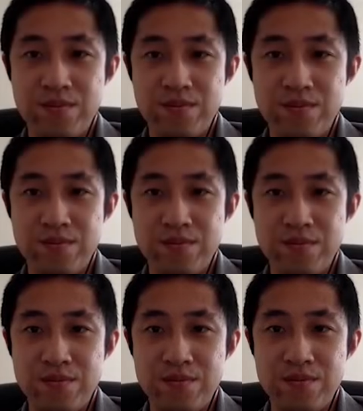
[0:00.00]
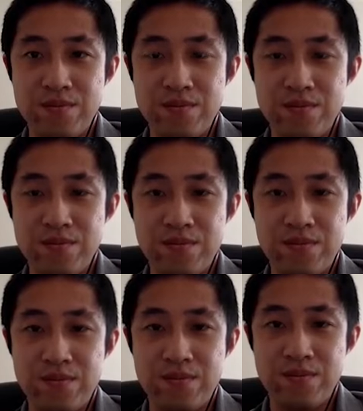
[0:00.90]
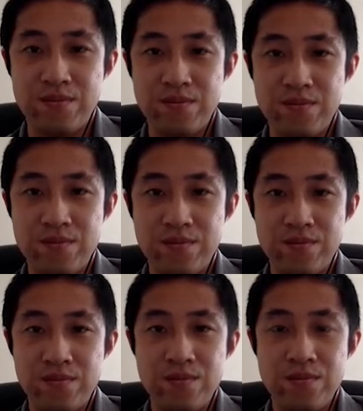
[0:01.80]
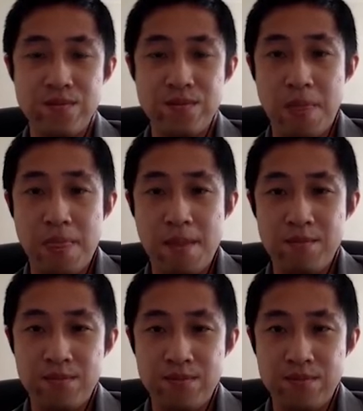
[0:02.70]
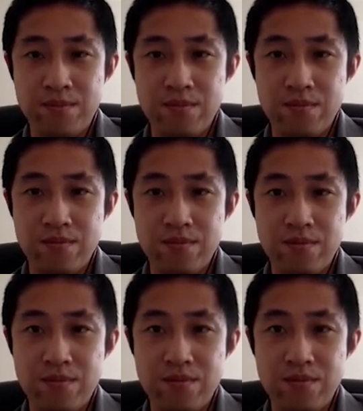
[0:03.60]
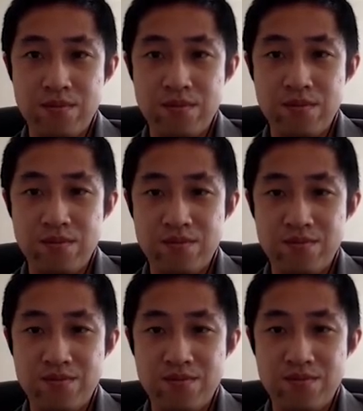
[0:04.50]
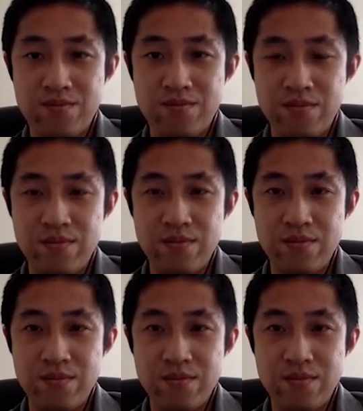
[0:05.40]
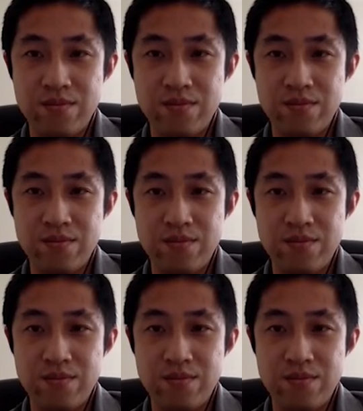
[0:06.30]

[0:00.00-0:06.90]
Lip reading: No words are spoken by the person on screen.